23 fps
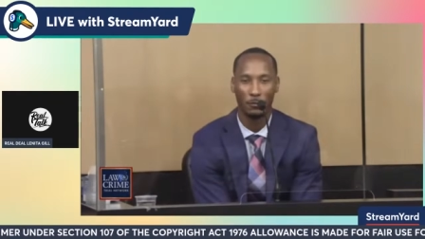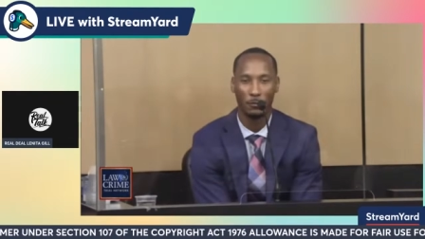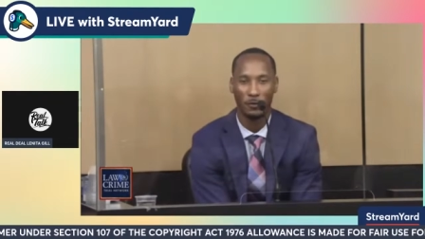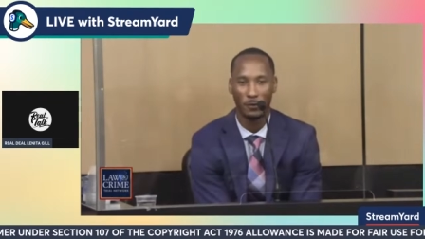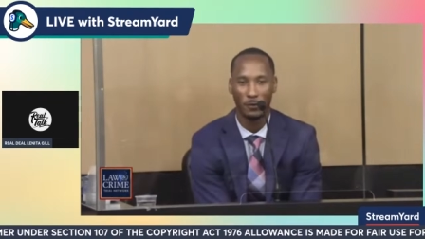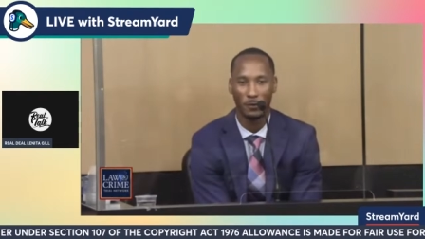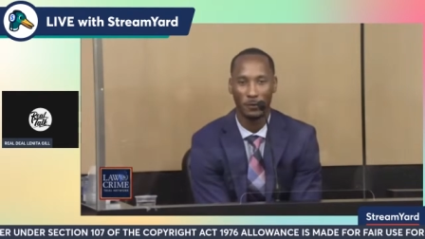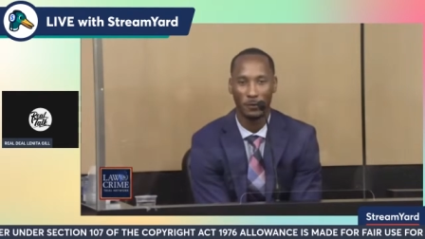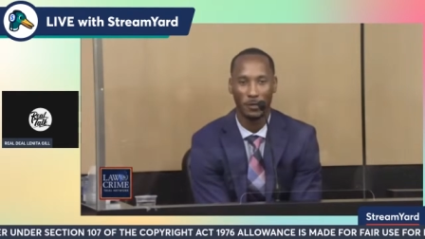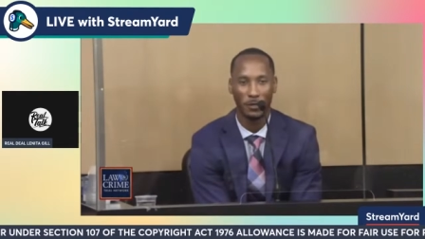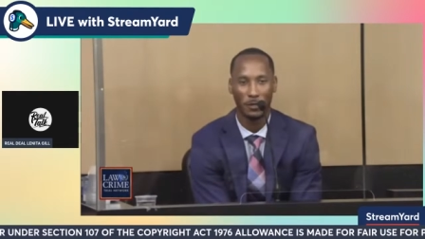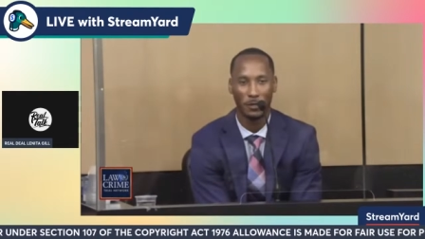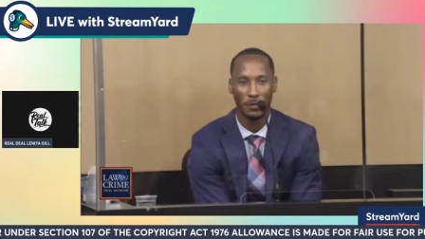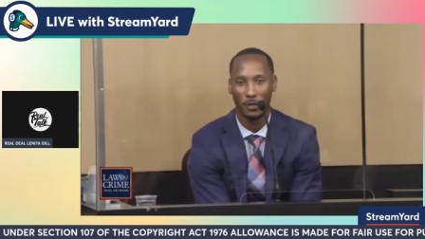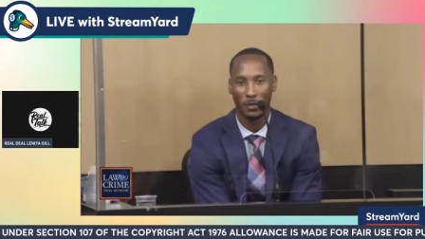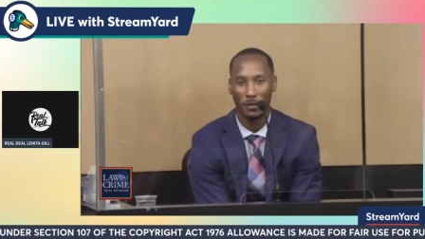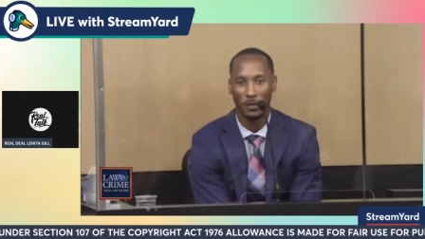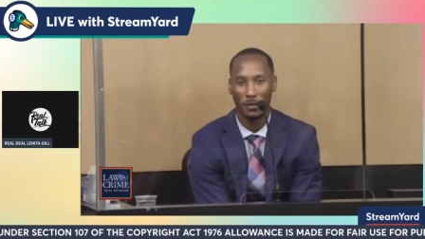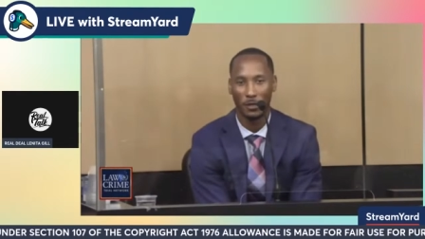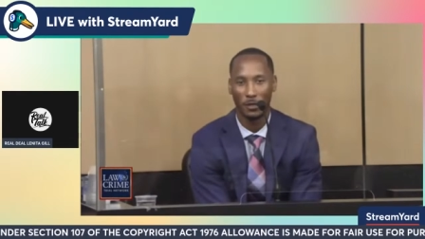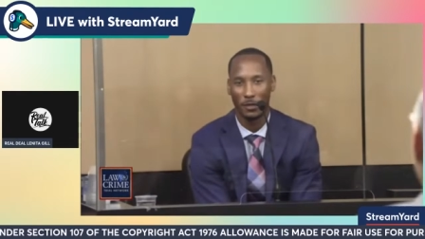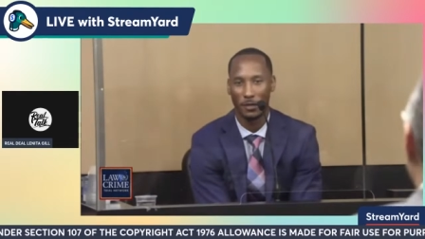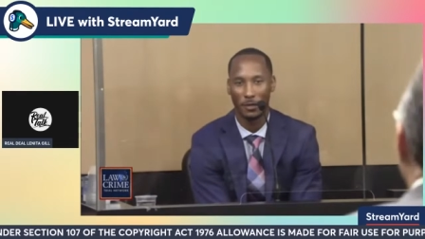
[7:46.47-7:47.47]
broke my
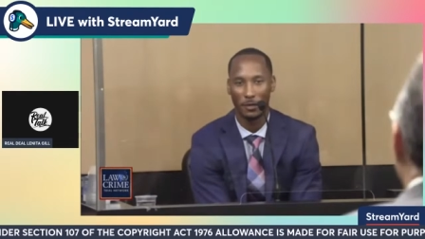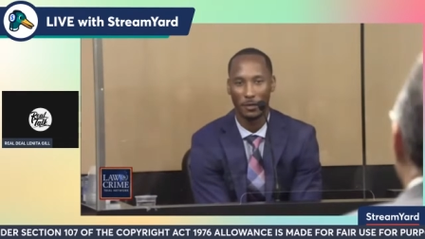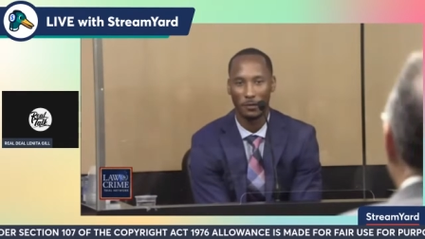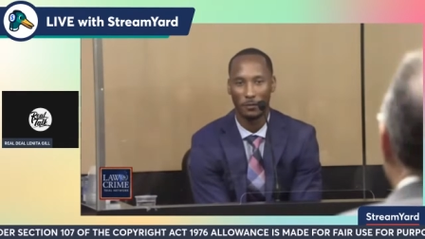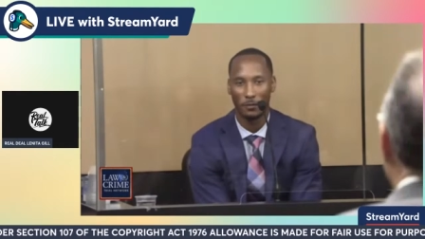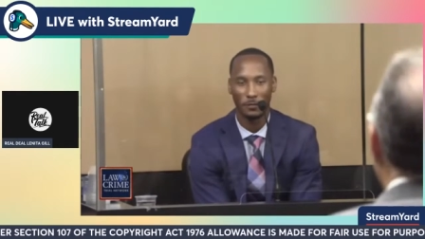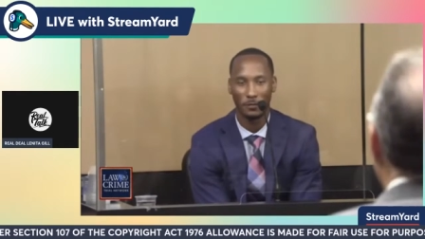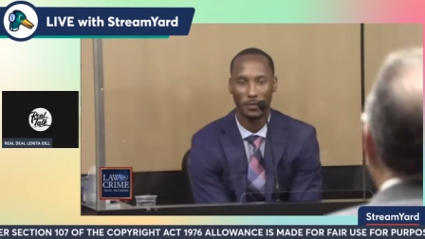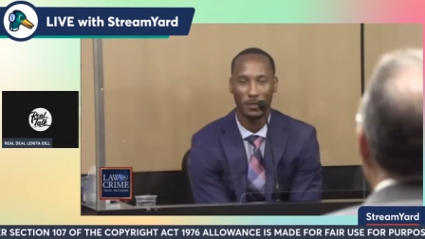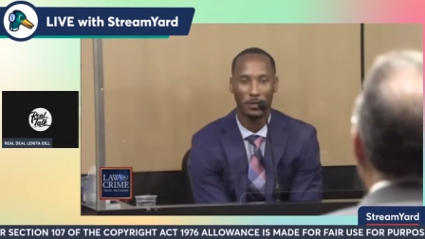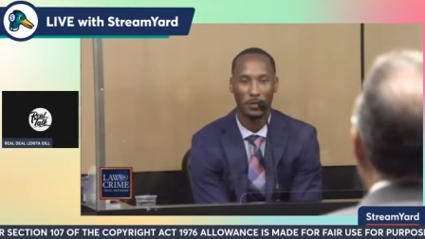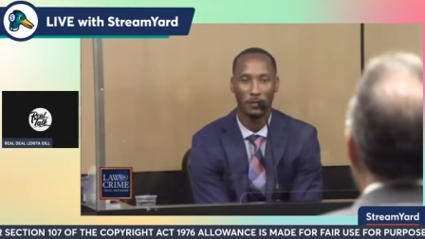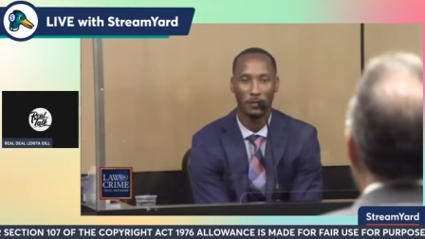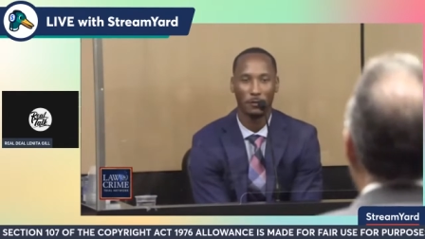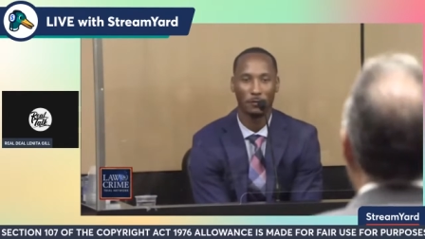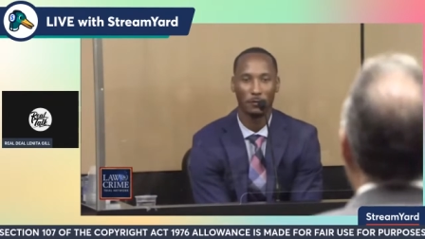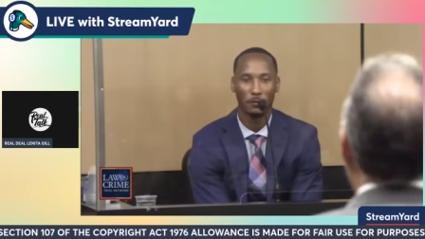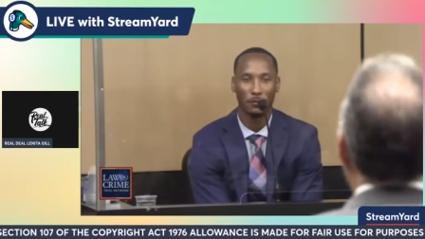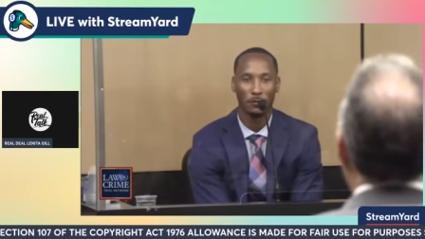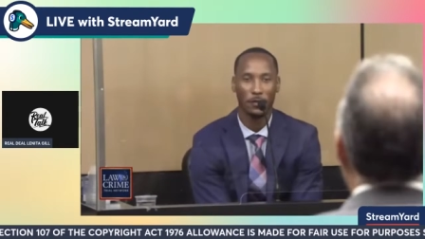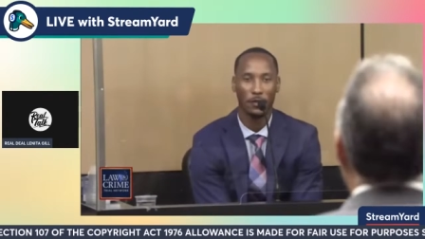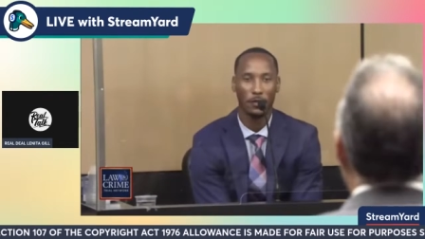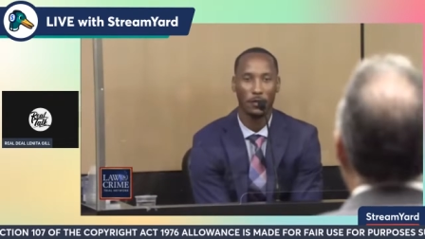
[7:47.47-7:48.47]
phone. Like, I
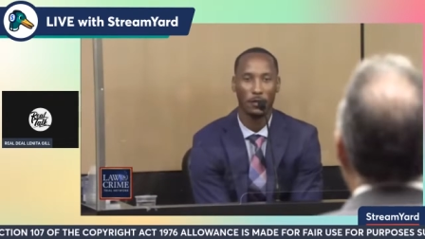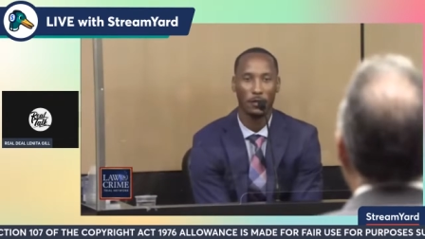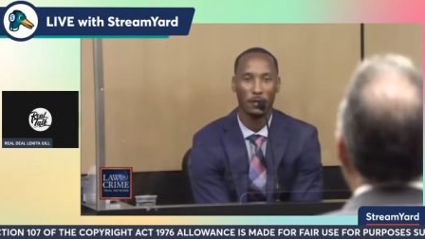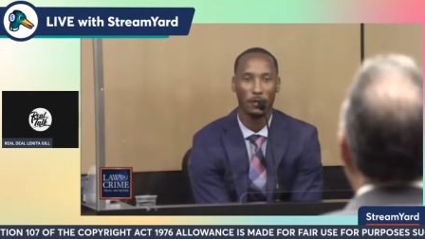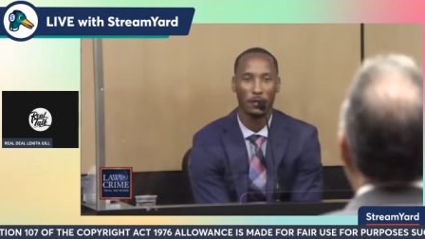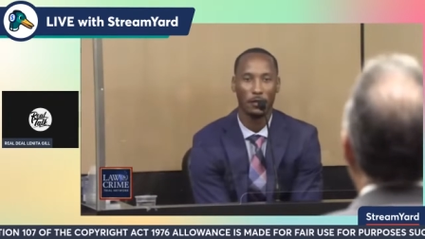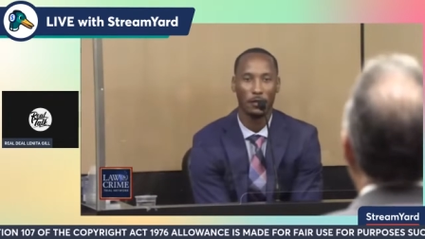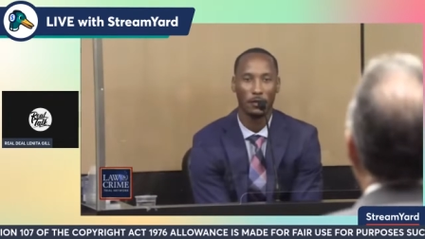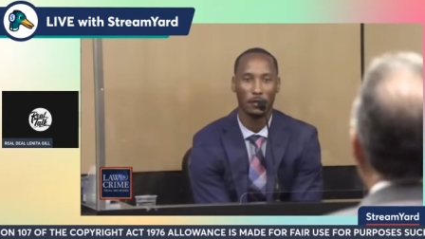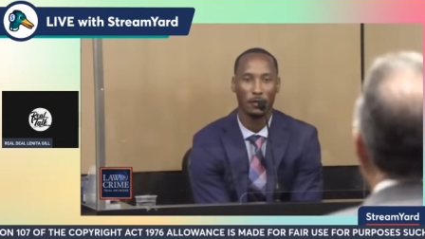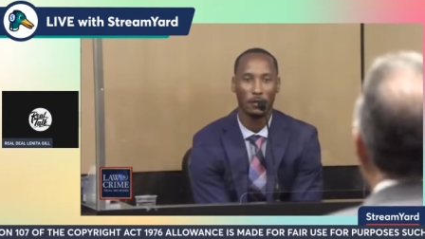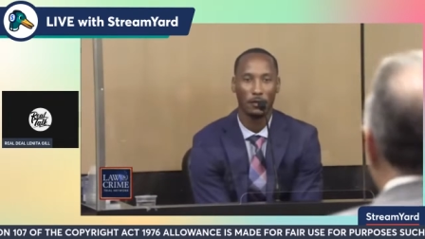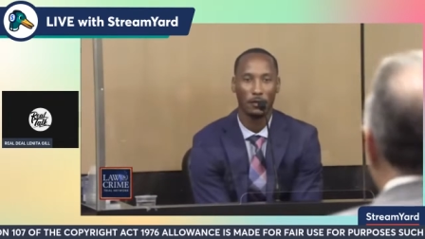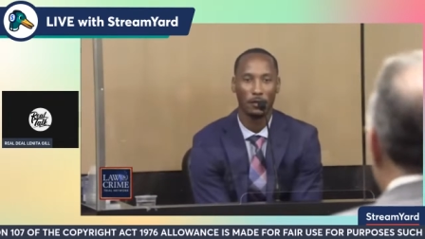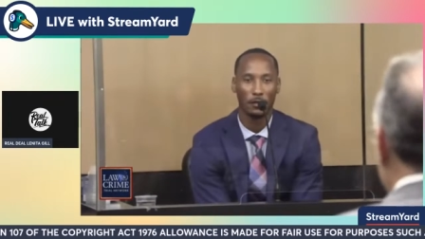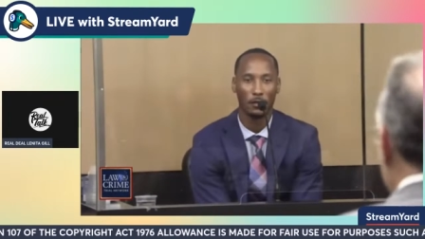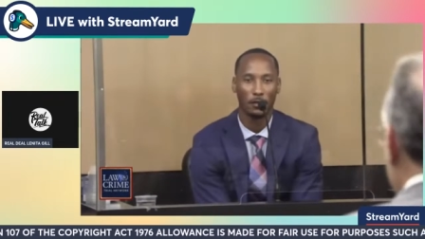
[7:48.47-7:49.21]
don't think that was right.